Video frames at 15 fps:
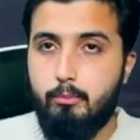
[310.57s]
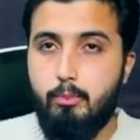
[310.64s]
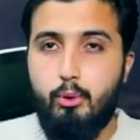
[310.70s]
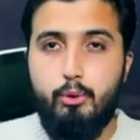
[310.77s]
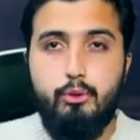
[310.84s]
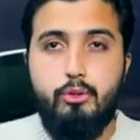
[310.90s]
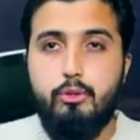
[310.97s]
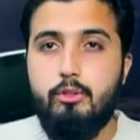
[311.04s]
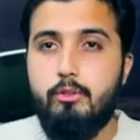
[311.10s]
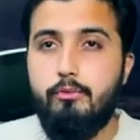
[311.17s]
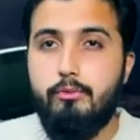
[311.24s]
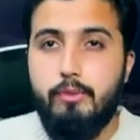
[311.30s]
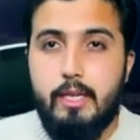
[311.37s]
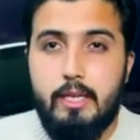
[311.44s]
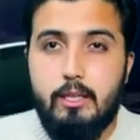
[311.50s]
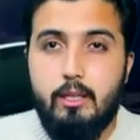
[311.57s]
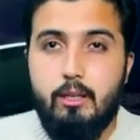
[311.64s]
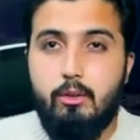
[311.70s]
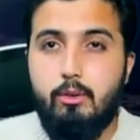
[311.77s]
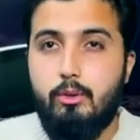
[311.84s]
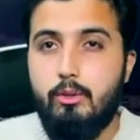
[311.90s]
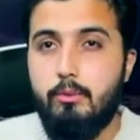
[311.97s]
portions of it,
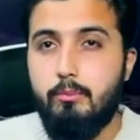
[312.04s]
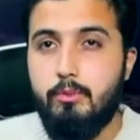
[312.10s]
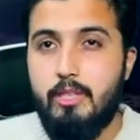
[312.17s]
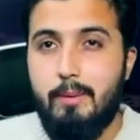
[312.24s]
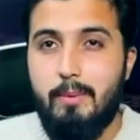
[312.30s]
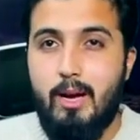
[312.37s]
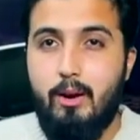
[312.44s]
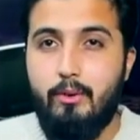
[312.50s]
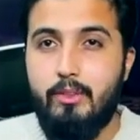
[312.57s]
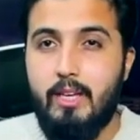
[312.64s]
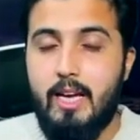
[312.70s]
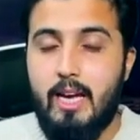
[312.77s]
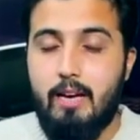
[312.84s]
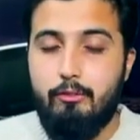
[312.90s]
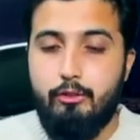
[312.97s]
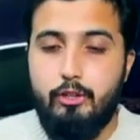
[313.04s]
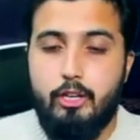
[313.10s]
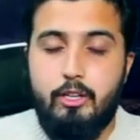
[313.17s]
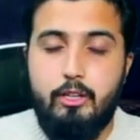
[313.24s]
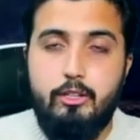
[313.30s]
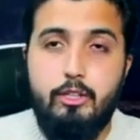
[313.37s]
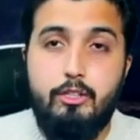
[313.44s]
or somehow they have
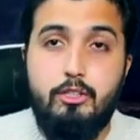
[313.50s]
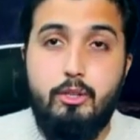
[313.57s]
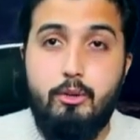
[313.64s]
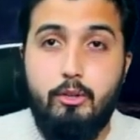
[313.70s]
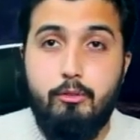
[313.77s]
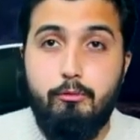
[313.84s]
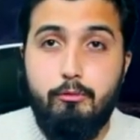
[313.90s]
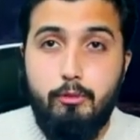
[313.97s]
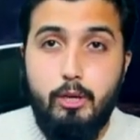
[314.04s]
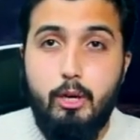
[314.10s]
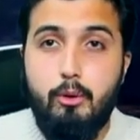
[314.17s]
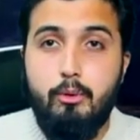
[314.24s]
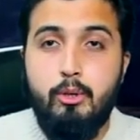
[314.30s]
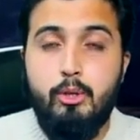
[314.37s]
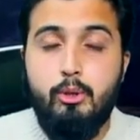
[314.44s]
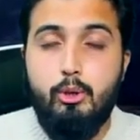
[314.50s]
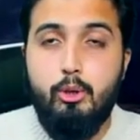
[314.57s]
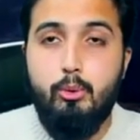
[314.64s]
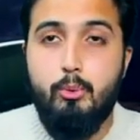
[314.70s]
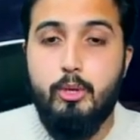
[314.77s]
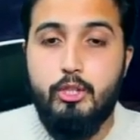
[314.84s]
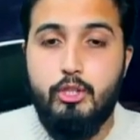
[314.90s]
created this token flow
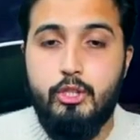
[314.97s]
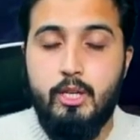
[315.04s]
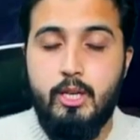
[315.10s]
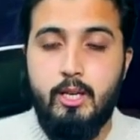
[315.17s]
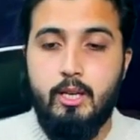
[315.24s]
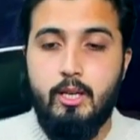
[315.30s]
through which